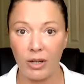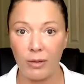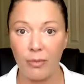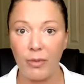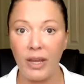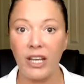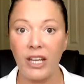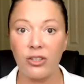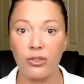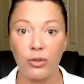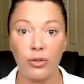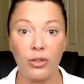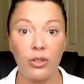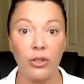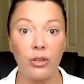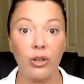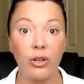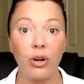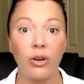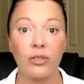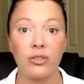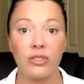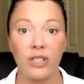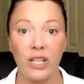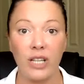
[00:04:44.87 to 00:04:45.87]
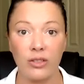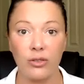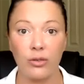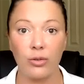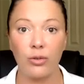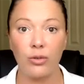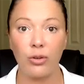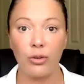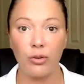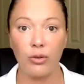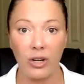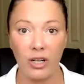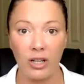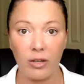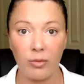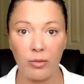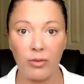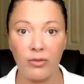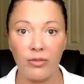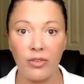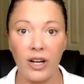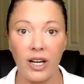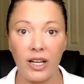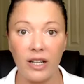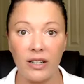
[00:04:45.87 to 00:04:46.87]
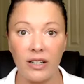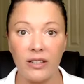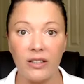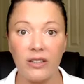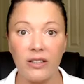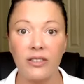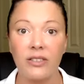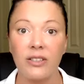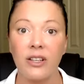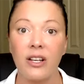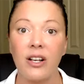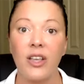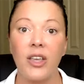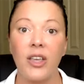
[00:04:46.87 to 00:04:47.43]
make sure you contact all your credit providers